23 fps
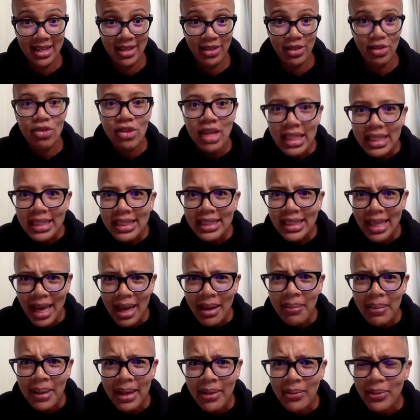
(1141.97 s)
Do you
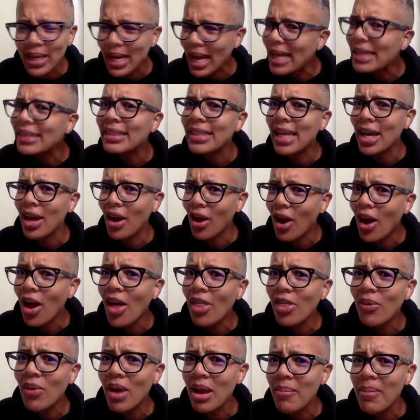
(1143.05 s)
understand me? When I say all
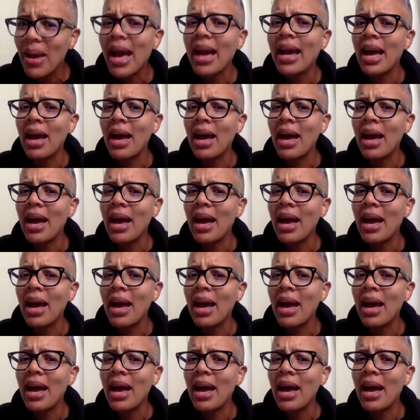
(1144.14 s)
the way back,